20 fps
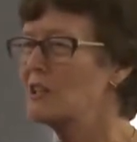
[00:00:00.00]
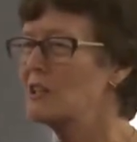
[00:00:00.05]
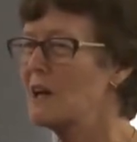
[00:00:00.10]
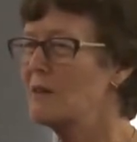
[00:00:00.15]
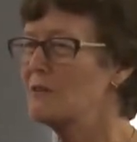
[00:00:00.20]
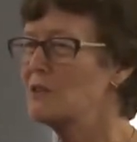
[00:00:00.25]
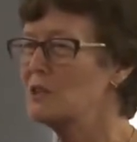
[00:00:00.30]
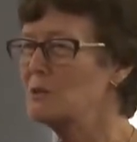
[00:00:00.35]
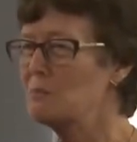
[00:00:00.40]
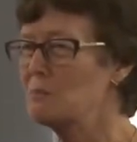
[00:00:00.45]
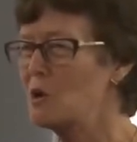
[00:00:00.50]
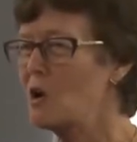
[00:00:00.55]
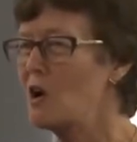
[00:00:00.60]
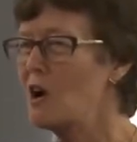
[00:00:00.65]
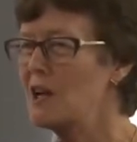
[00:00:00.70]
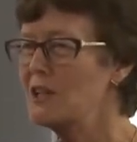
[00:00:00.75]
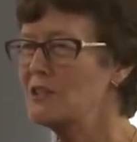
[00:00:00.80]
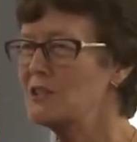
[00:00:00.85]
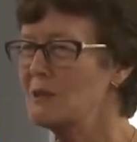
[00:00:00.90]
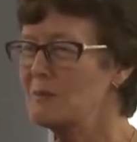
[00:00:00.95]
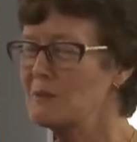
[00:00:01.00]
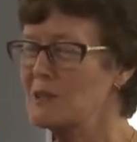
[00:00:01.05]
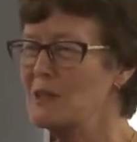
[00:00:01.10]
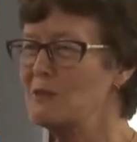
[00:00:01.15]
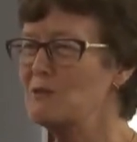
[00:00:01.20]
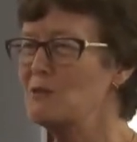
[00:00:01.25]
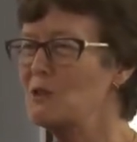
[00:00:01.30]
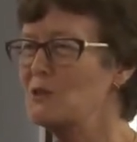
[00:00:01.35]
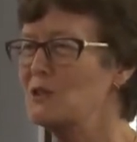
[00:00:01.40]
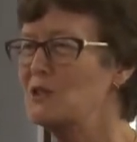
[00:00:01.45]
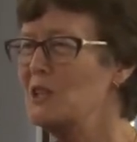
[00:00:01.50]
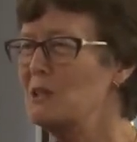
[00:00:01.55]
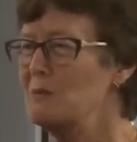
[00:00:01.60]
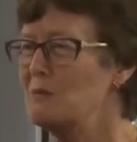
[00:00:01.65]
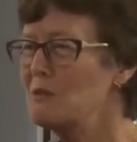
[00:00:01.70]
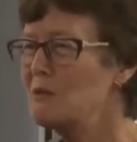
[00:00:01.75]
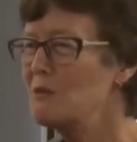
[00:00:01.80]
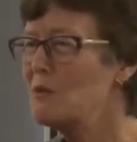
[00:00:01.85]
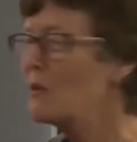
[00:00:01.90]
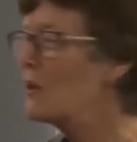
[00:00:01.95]
to have a surprise, something they've not seen
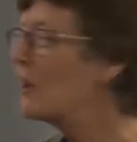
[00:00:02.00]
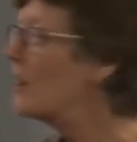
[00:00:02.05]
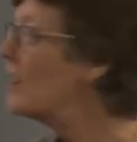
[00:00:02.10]
before.